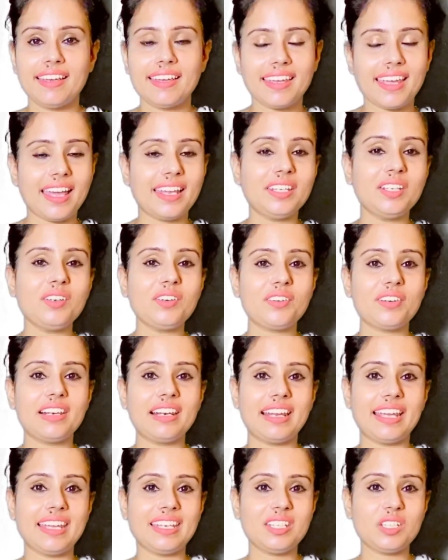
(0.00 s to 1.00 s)
Can you
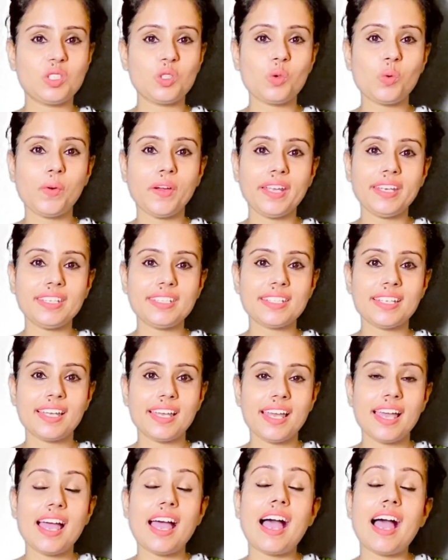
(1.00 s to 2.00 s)
relate to it?
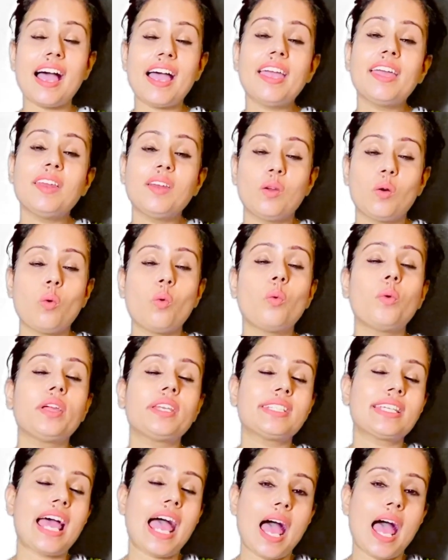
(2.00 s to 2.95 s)
I know it